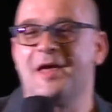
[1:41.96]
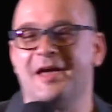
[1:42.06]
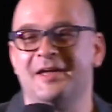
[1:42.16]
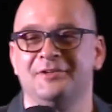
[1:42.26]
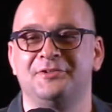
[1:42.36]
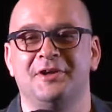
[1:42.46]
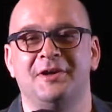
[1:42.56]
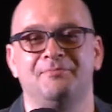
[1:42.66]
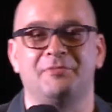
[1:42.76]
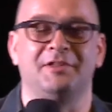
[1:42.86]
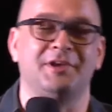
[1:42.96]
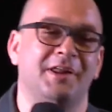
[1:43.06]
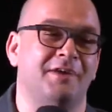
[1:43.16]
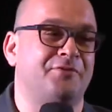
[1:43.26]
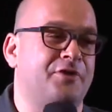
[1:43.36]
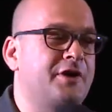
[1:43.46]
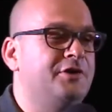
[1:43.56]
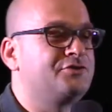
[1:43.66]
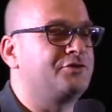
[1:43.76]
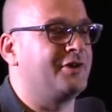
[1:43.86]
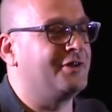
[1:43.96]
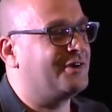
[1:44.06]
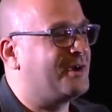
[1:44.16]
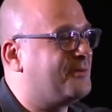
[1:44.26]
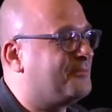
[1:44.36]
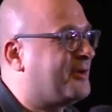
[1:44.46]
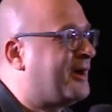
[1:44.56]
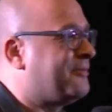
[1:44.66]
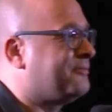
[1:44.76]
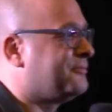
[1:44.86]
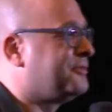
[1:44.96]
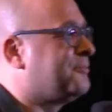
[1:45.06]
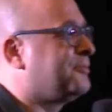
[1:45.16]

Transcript: and I love free culture. And I'm